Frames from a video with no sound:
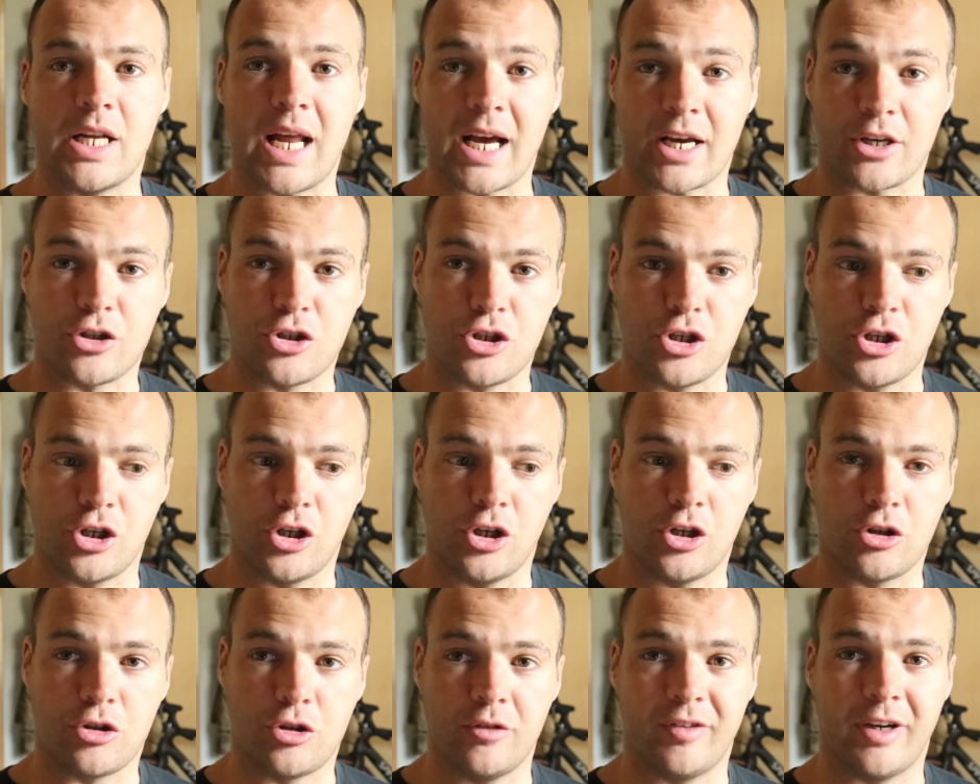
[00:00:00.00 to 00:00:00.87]
next
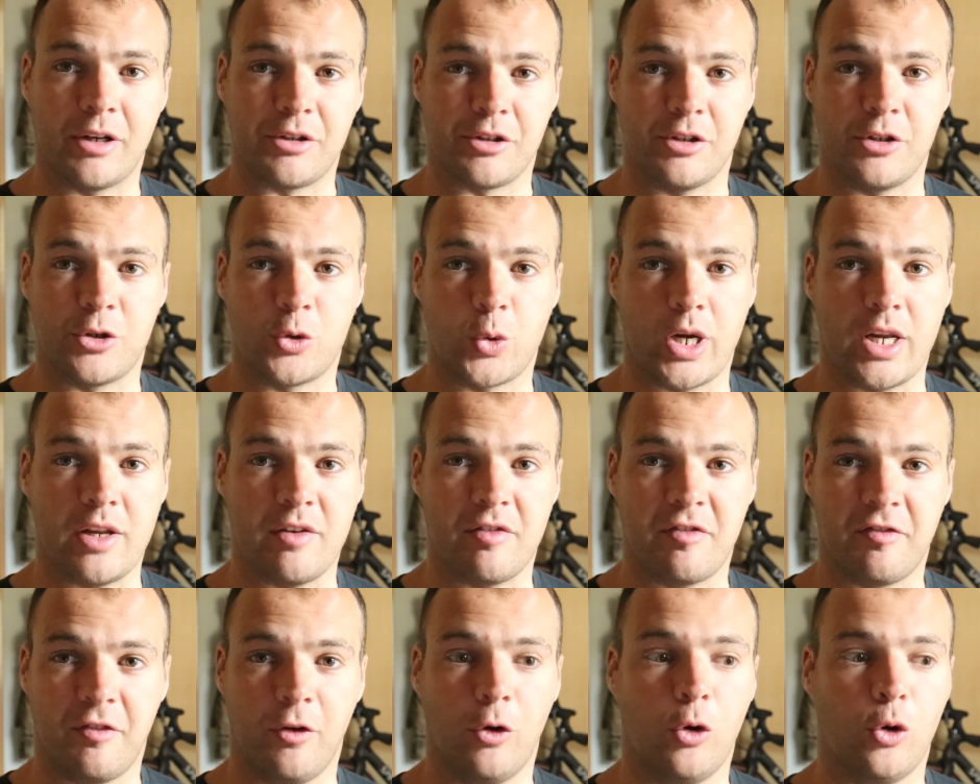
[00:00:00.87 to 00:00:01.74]
year,
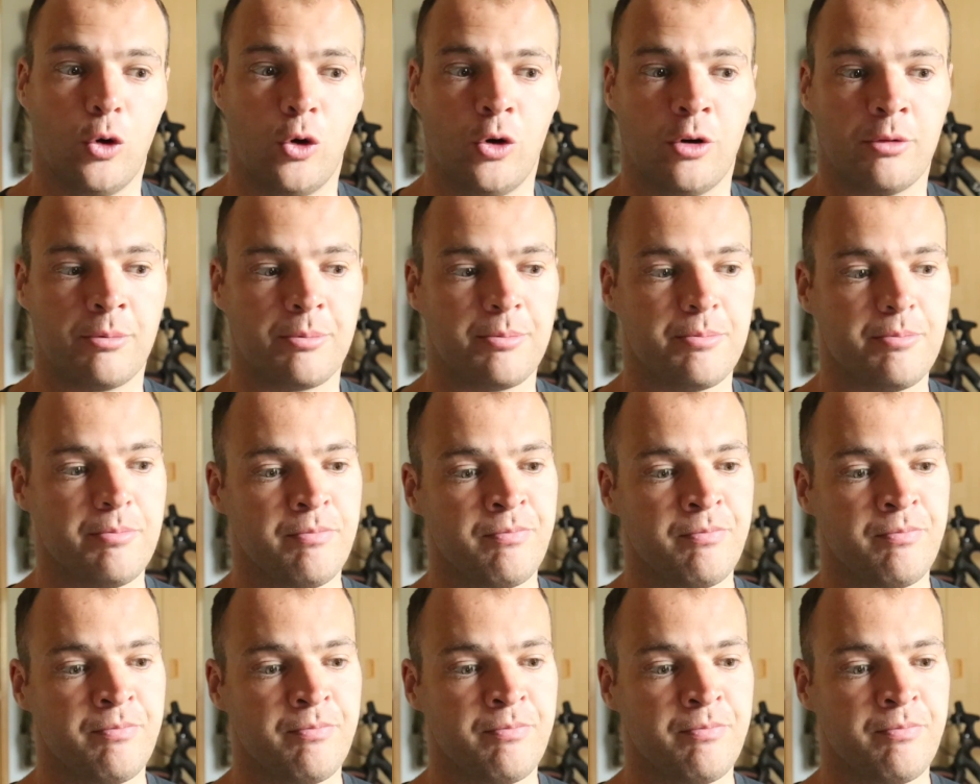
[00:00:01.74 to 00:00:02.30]
2024.